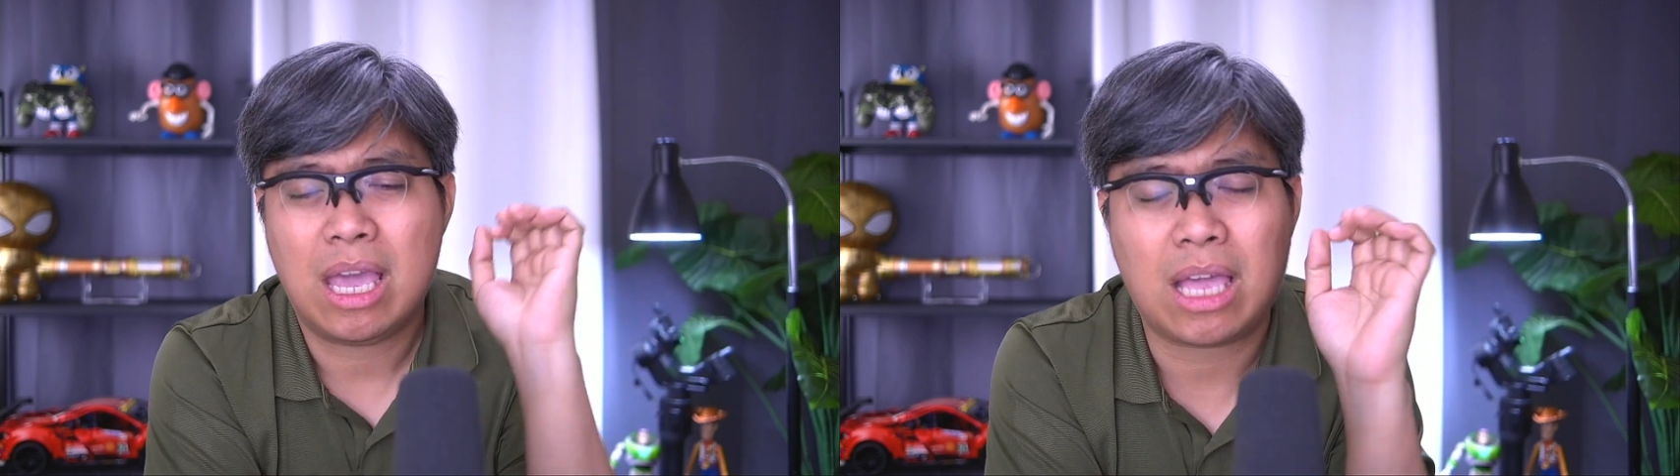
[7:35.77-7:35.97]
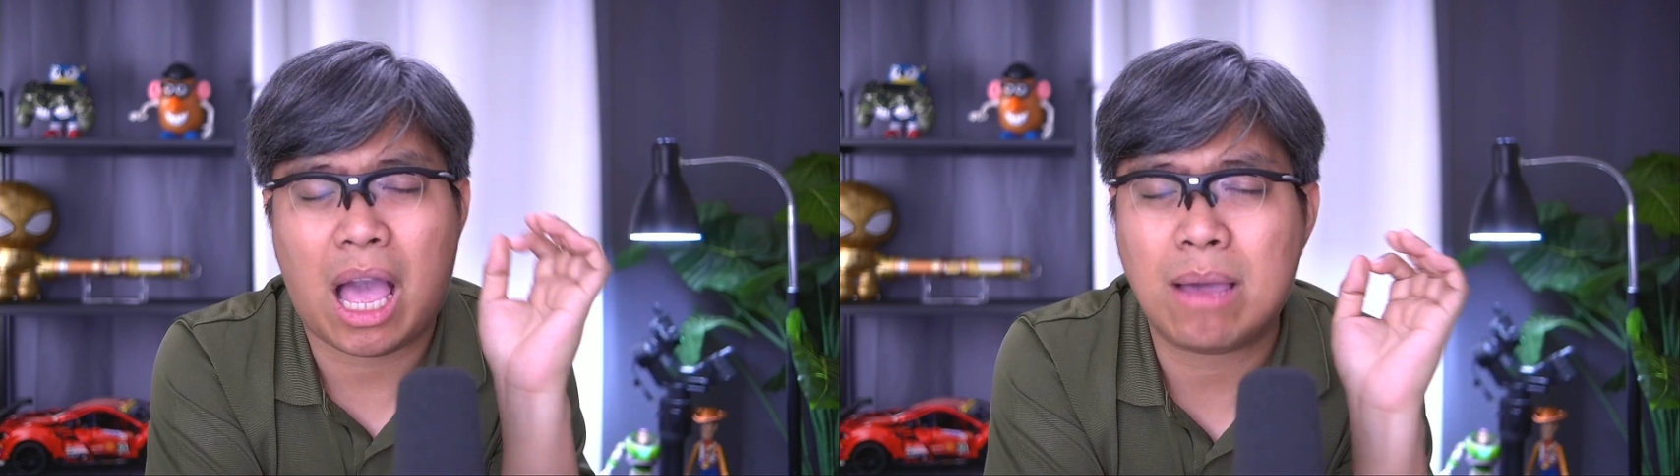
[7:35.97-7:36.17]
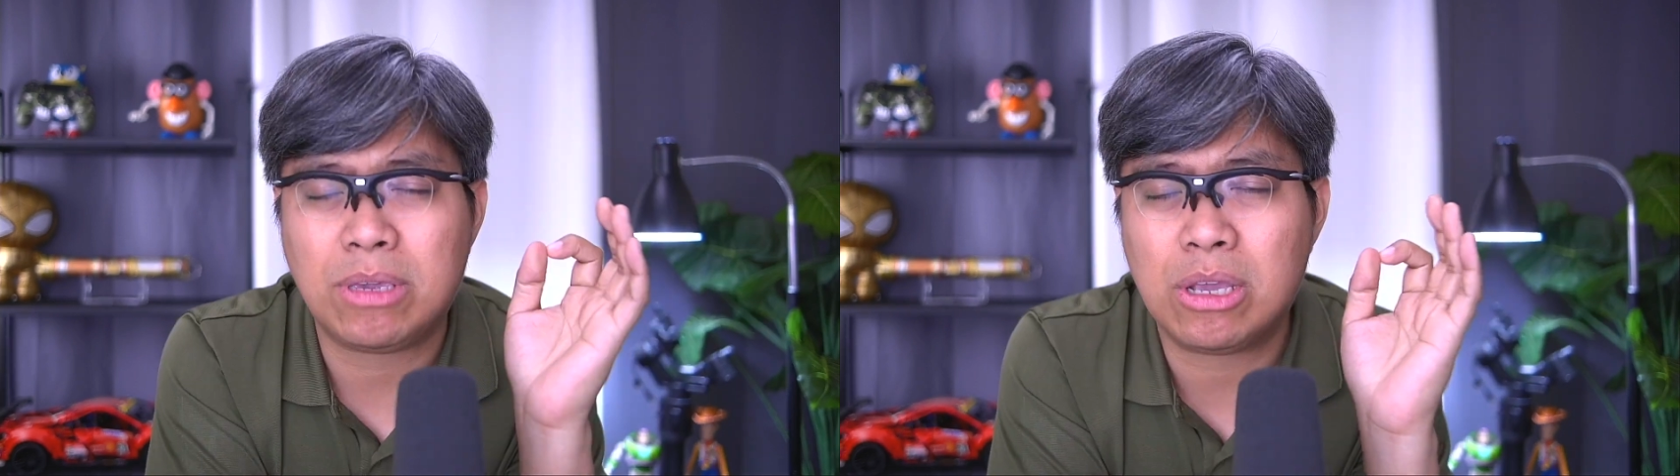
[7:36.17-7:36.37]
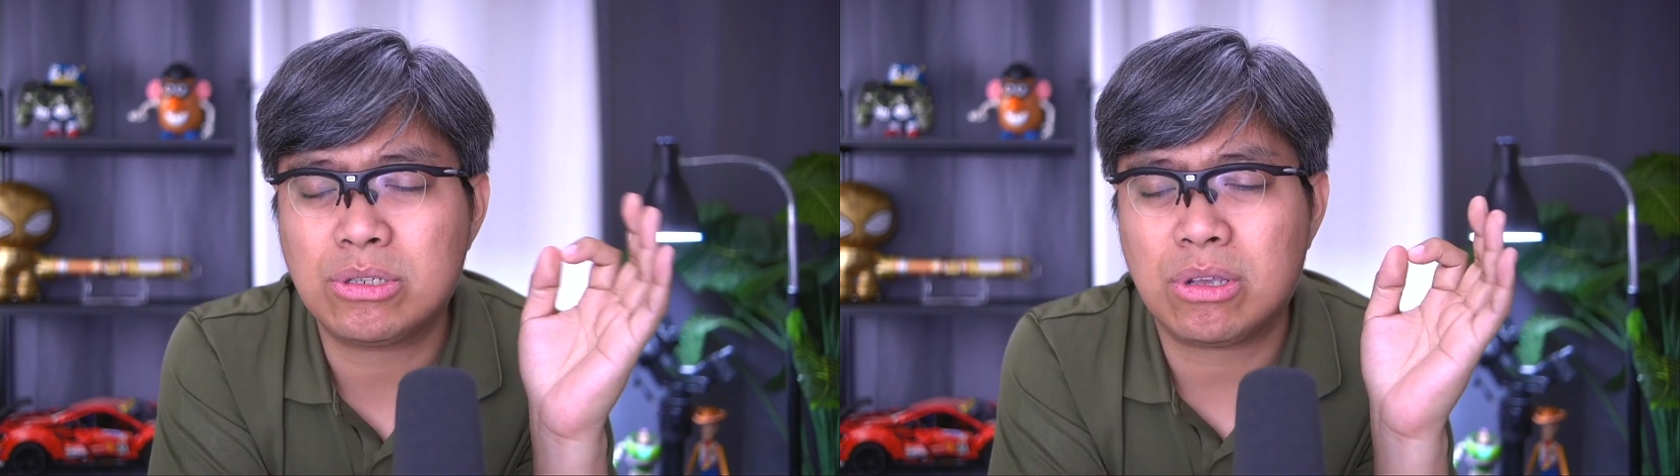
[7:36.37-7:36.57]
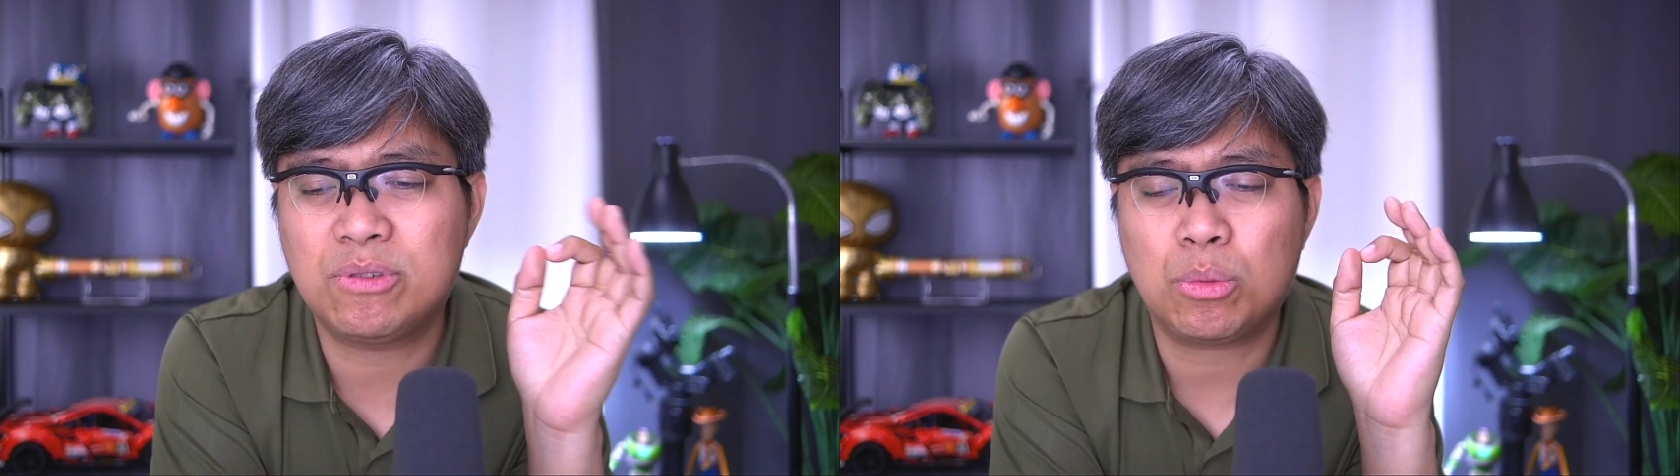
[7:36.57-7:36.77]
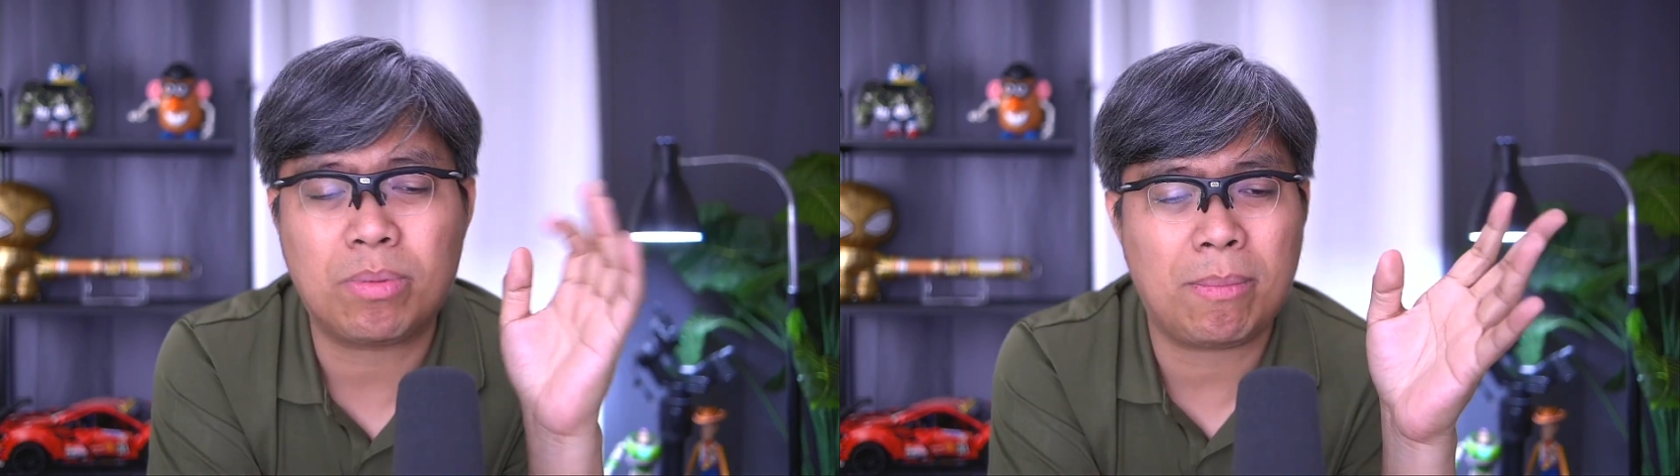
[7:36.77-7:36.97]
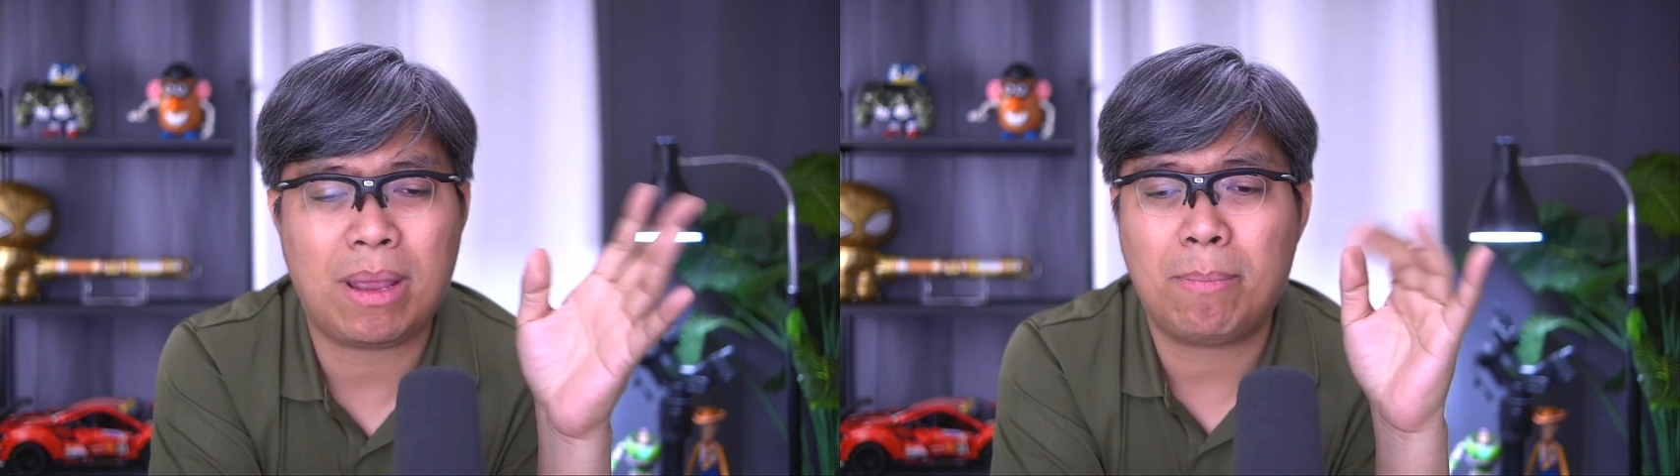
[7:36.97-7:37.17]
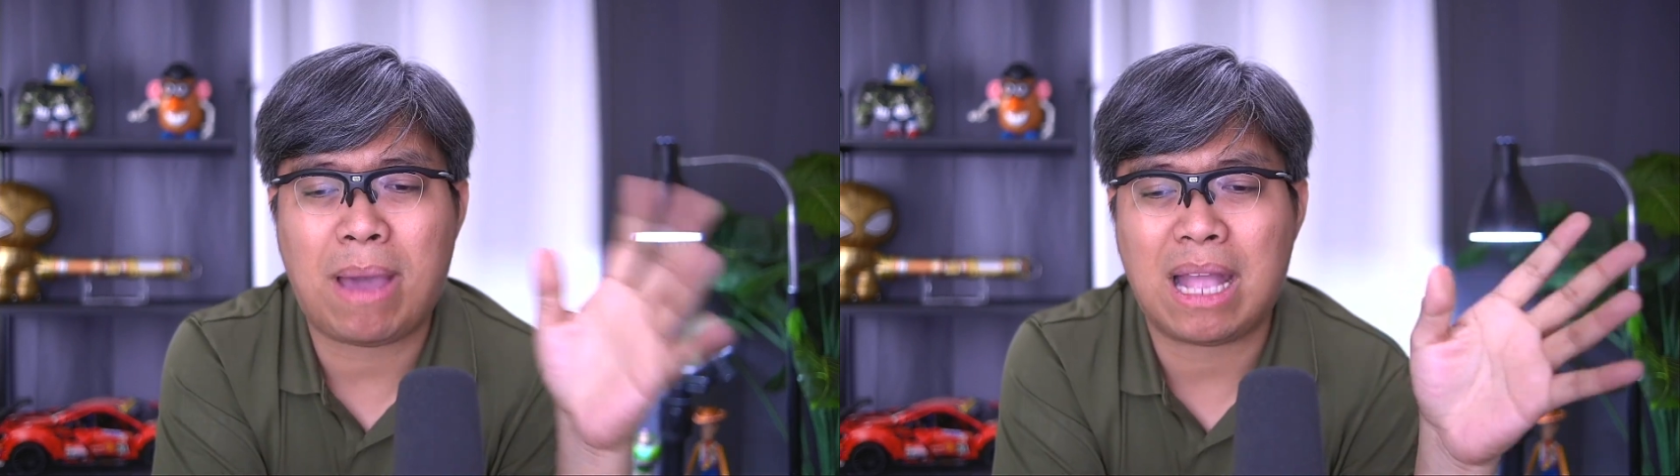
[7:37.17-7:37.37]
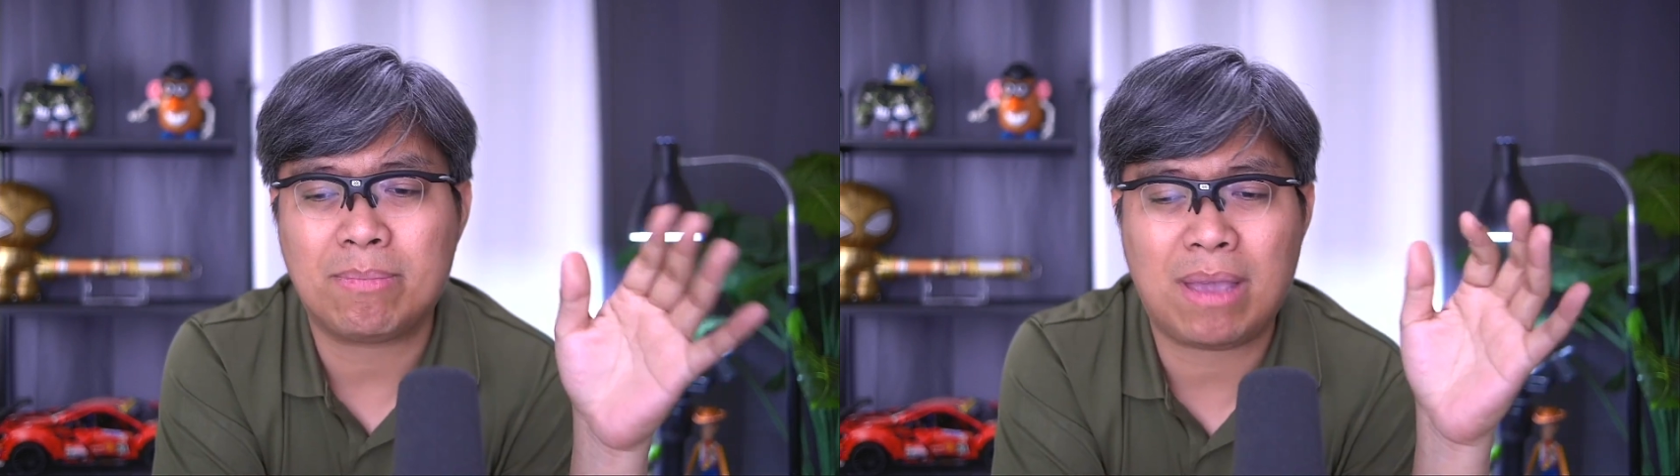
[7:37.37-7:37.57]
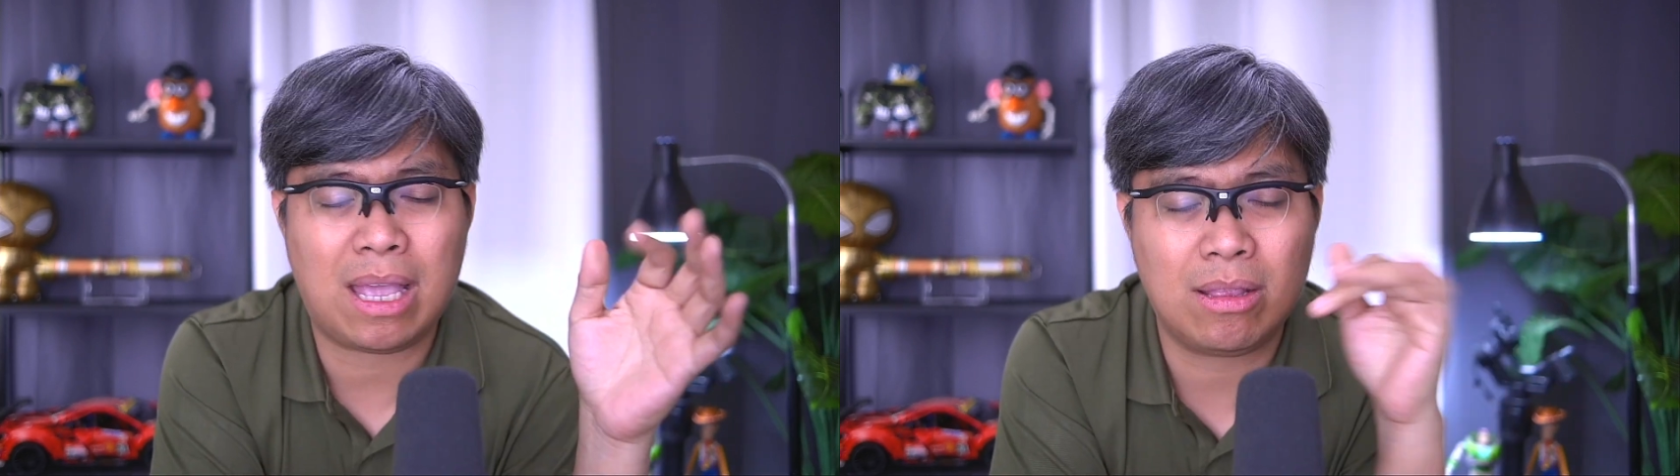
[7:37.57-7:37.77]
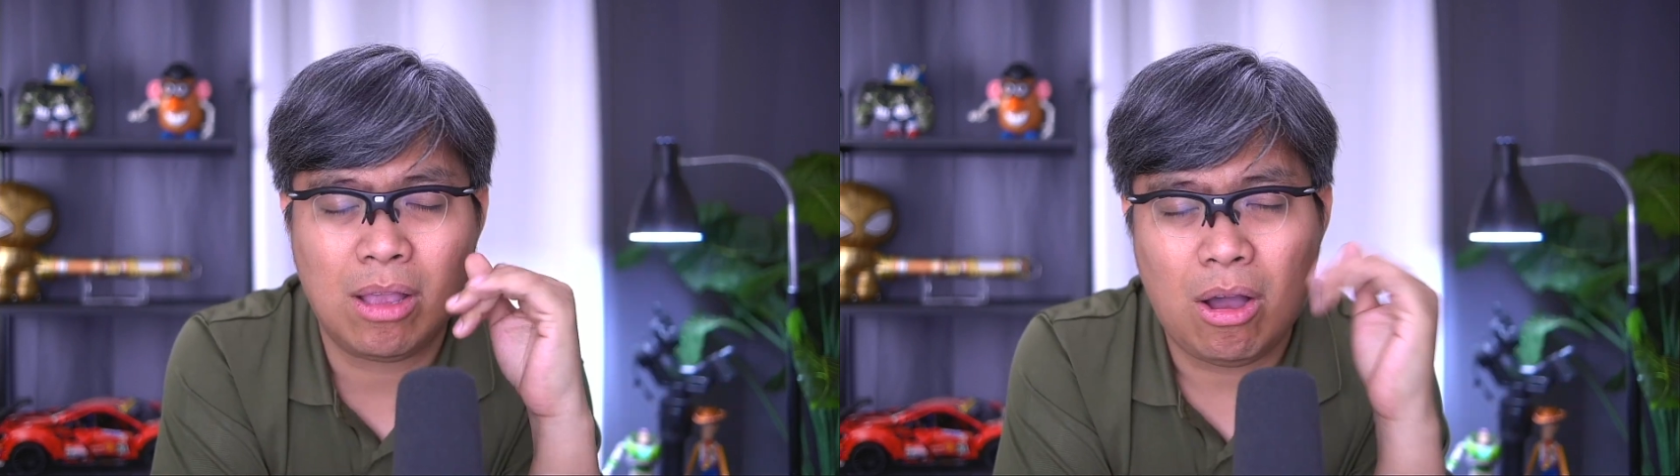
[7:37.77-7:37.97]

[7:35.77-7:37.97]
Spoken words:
cameos of Superman, Batman,